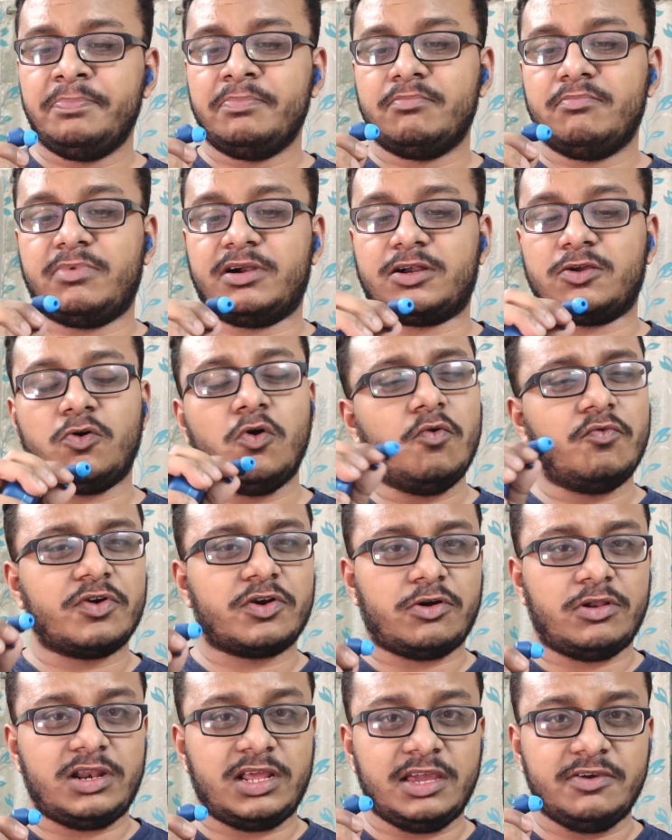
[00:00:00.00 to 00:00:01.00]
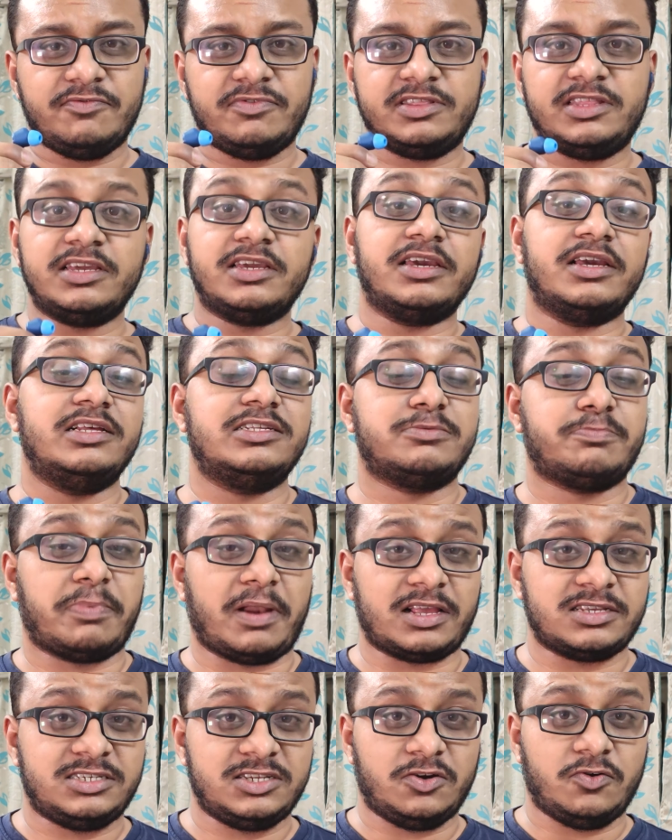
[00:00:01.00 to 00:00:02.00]
But overall, everything is
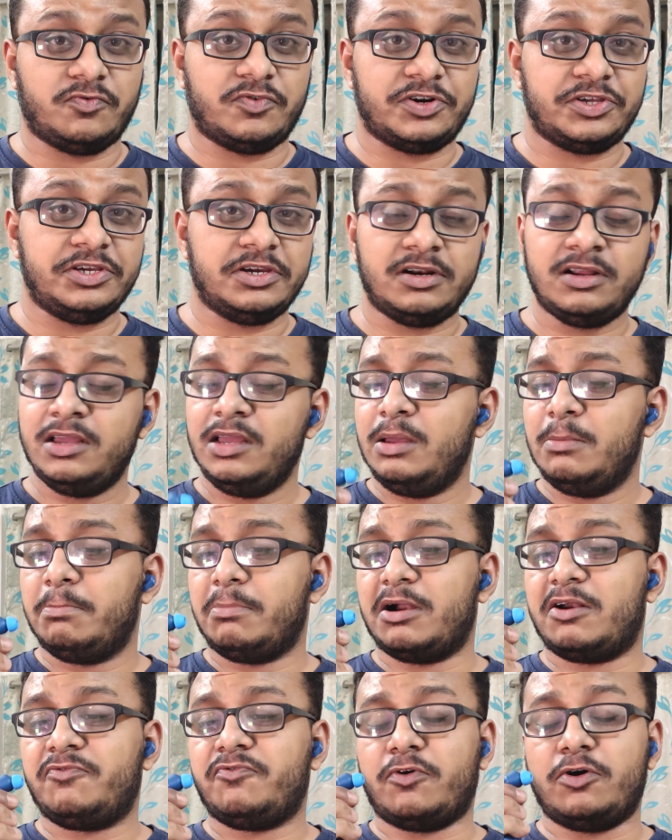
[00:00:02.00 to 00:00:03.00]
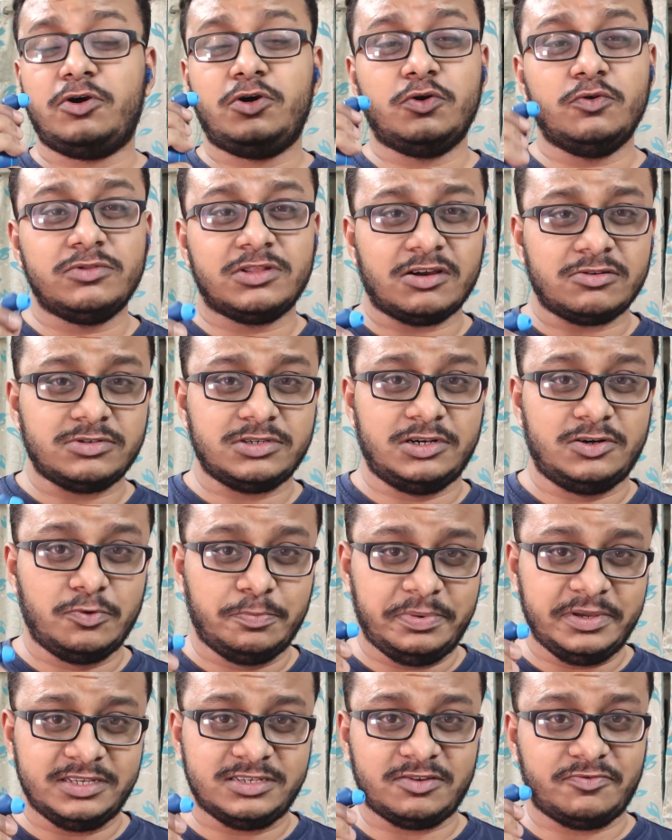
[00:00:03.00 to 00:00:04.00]
plastic over here. But for 2000
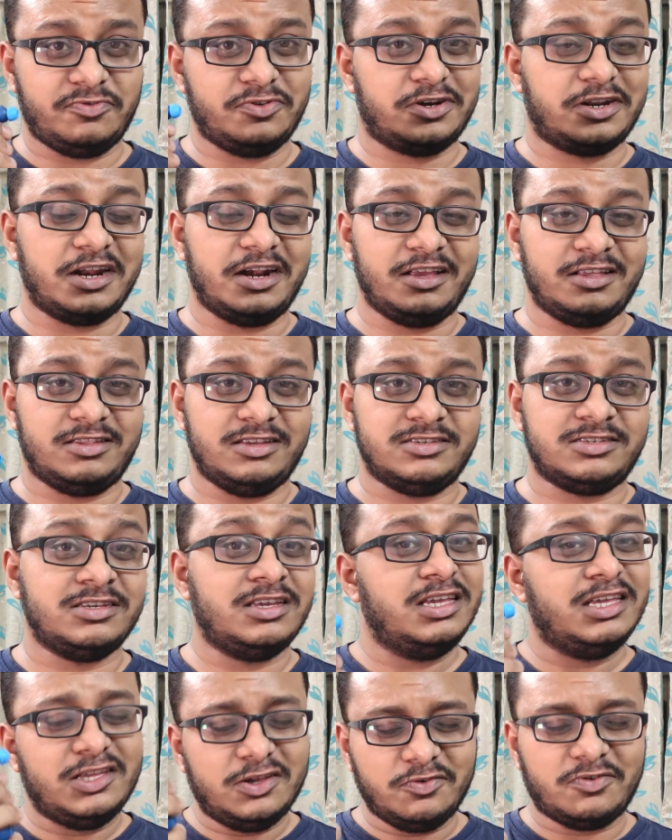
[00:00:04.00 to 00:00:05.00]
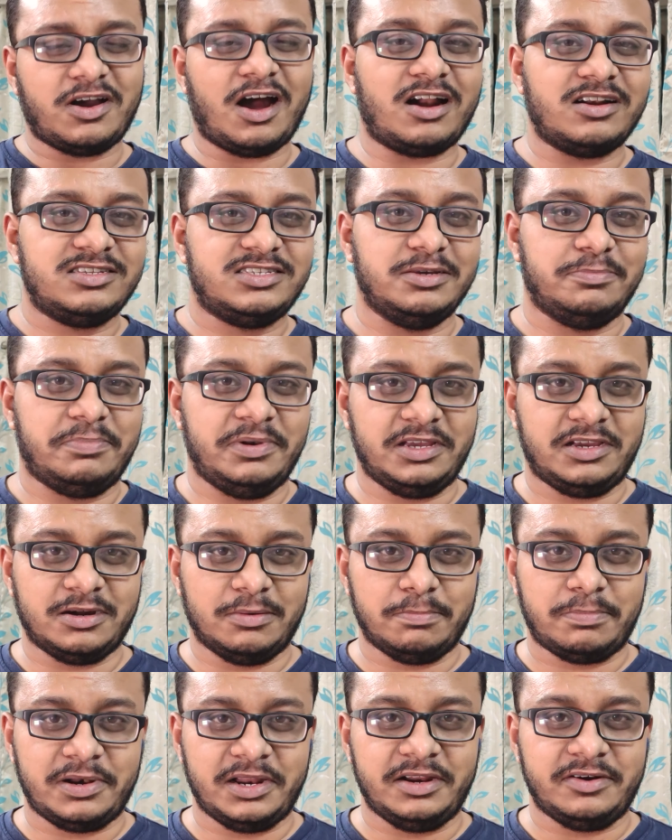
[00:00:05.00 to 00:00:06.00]
rupees, if you're getting these, you can't simply
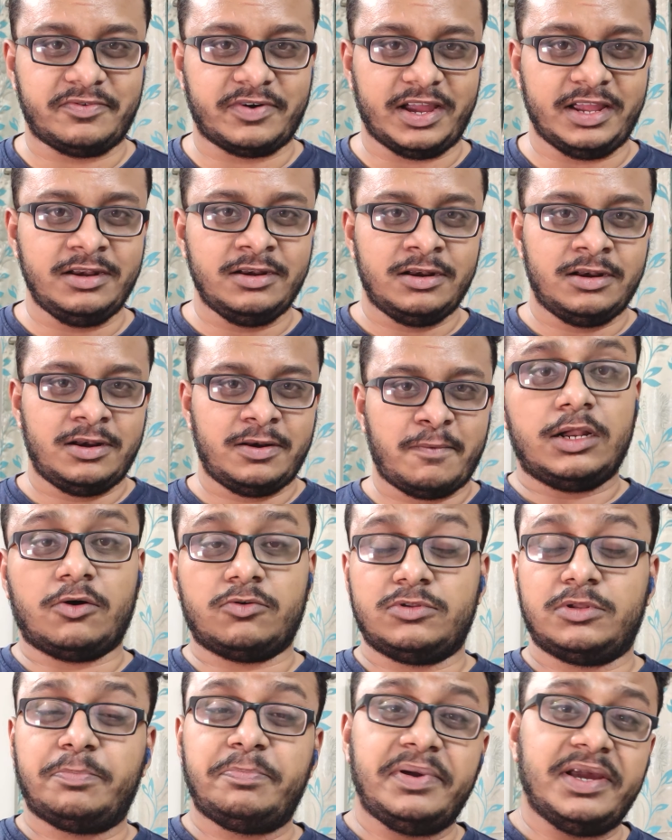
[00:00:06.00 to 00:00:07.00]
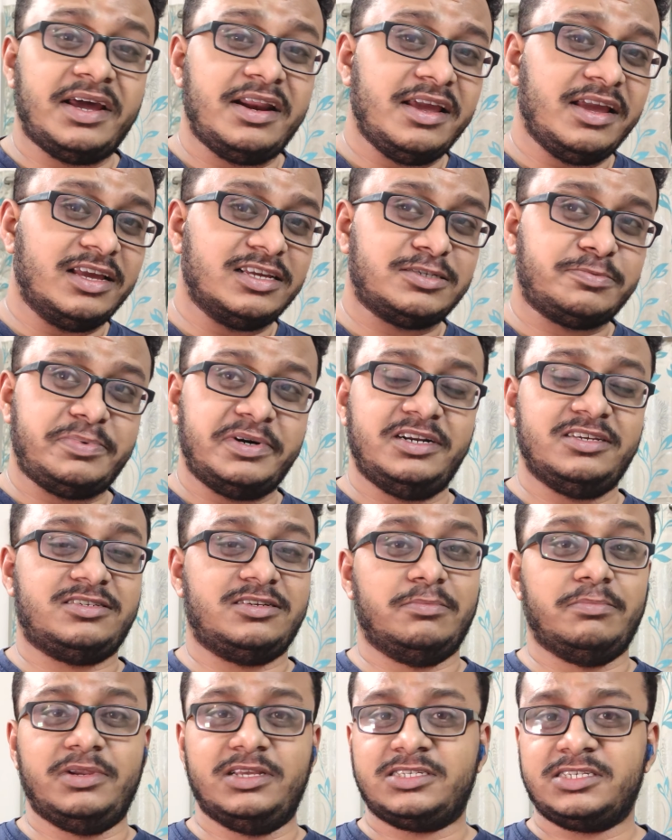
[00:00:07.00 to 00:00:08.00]
complain, right? Now, the pairing is pretty
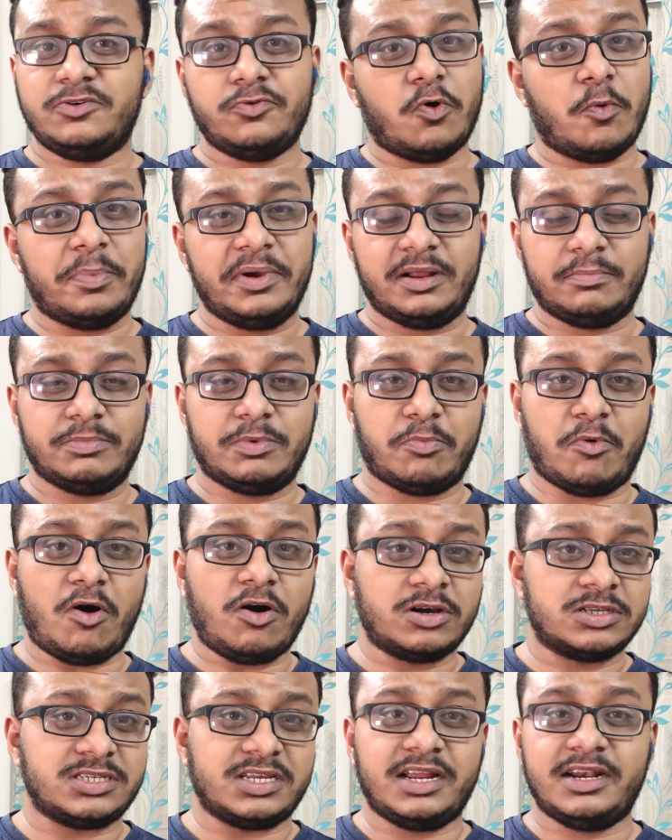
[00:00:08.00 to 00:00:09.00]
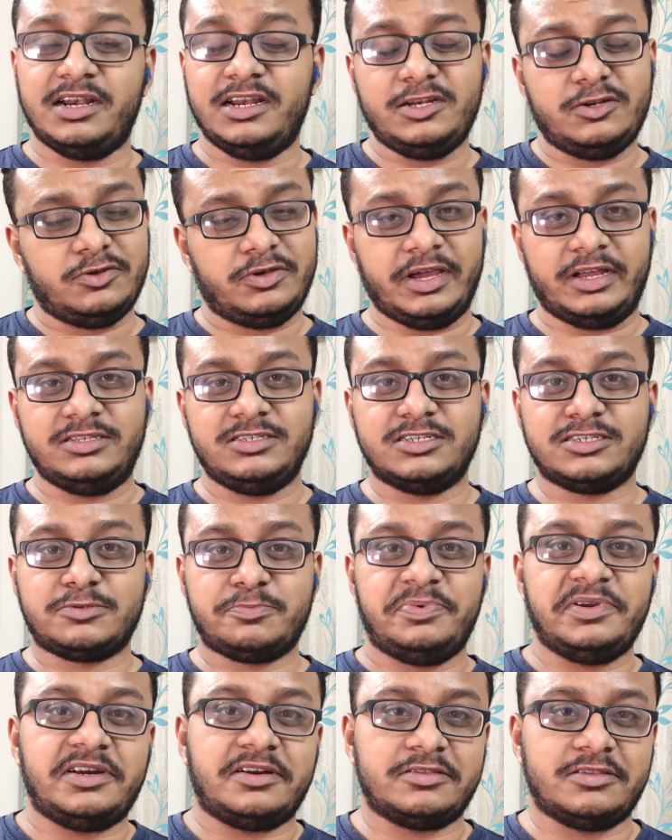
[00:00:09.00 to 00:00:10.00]
seamless. You open up the box and it can just
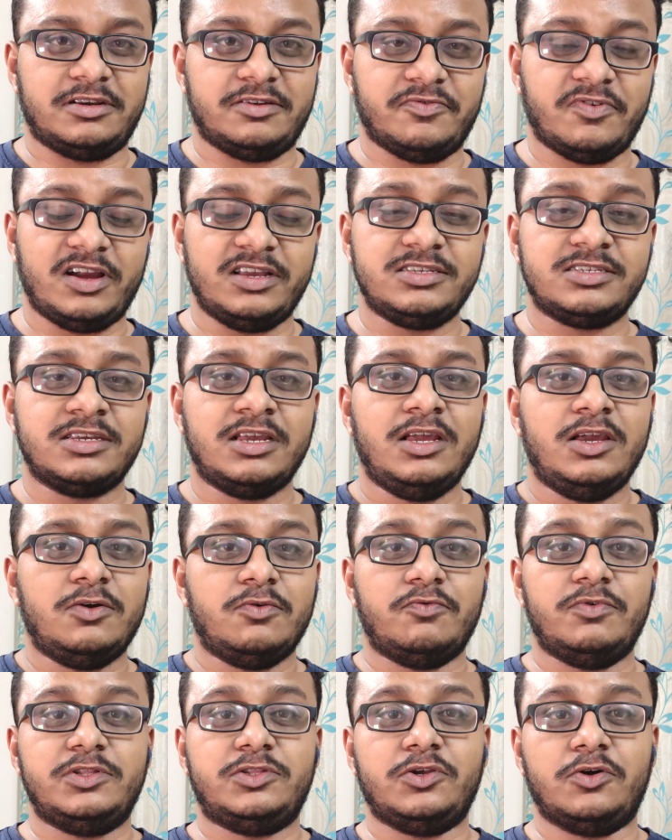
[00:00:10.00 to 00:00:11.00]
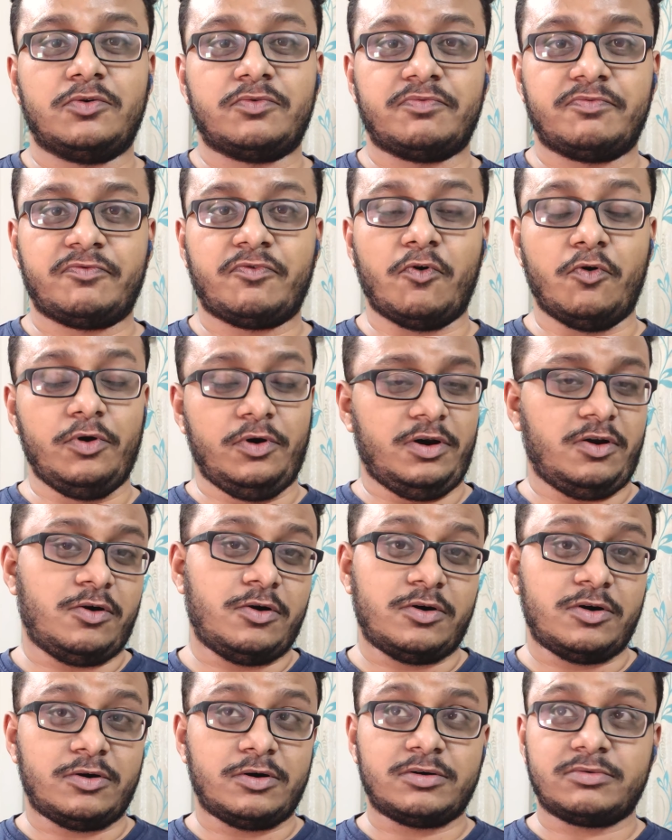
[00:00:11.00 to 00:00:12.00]
pair the device with your phone
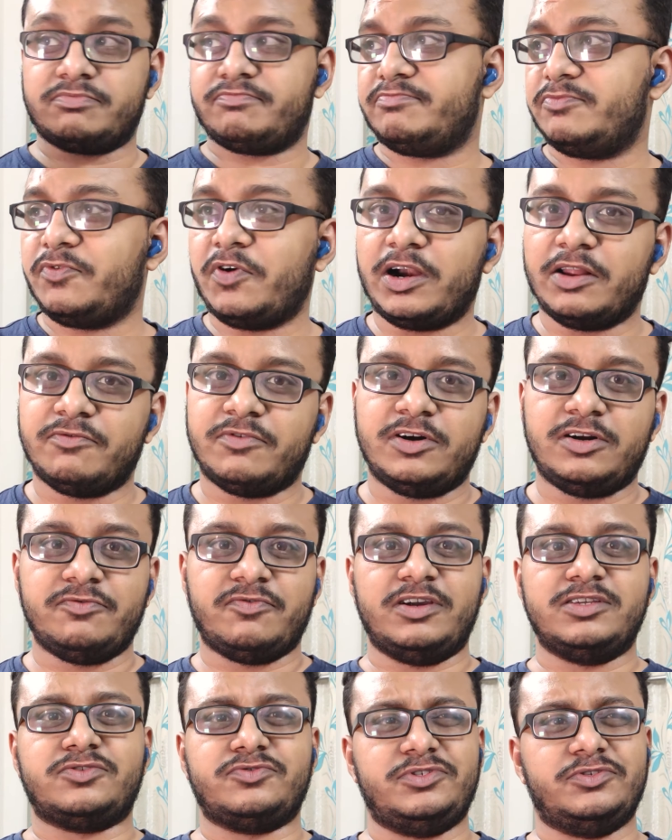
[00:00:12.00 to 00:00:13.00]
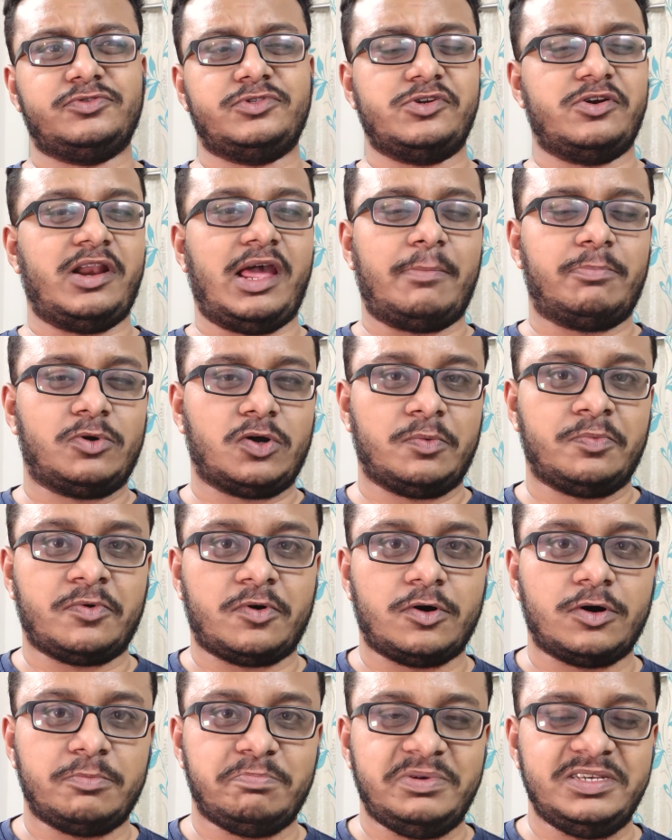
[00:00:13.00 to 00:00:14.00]
or whatever device, with your laptop
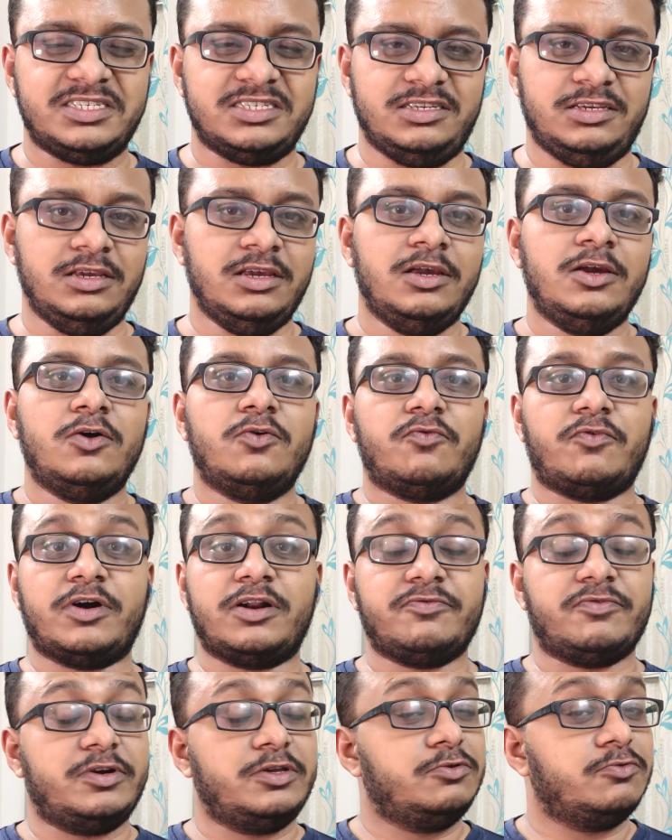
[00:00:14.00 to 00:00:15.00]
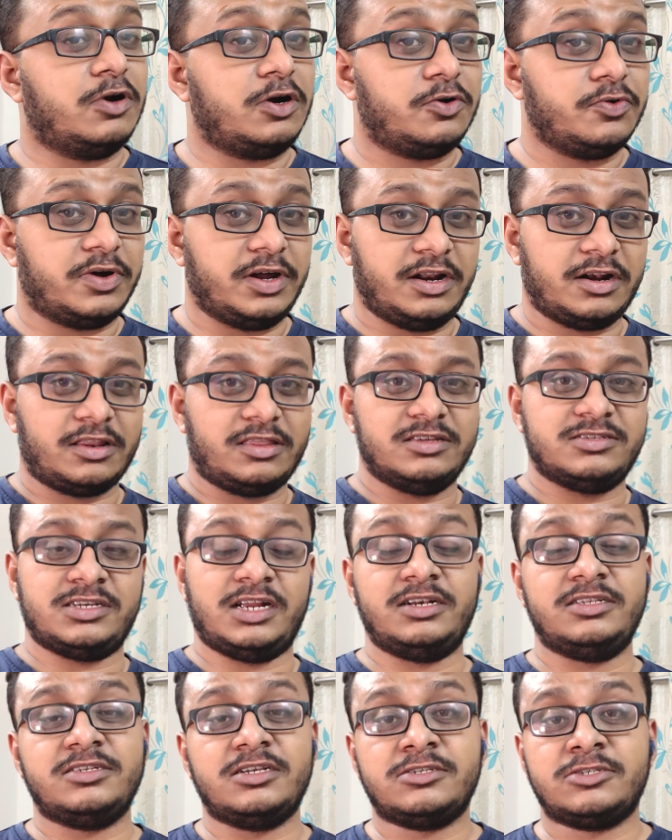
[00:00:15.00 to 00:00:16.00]
or PC, whatever you want to connect these
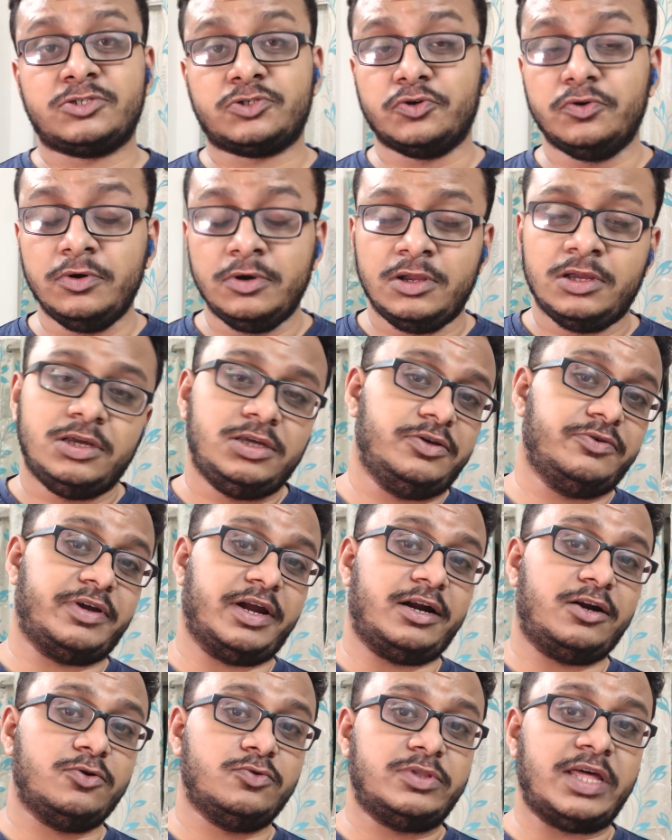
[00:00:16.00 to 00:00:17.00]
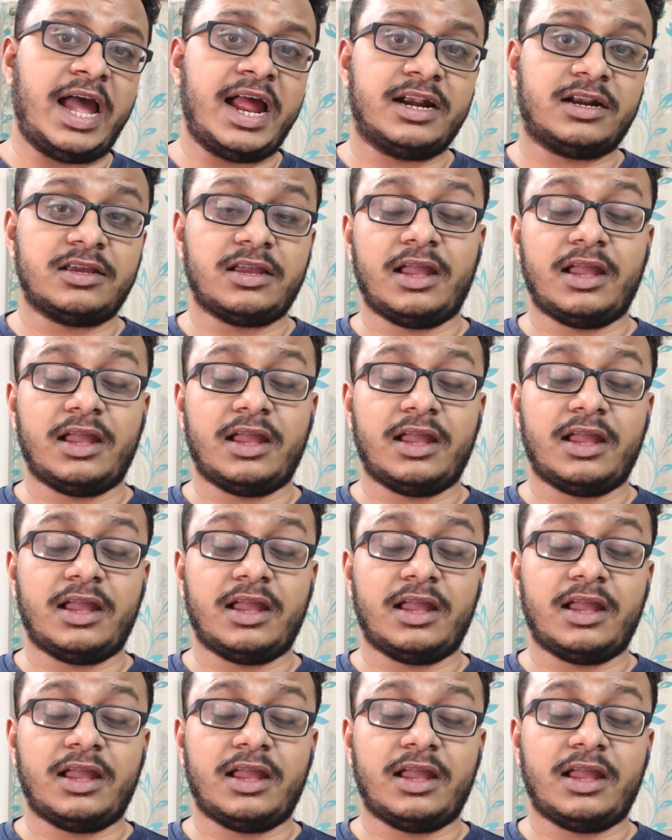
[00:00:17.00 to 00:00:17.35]
headsets to, you can do that.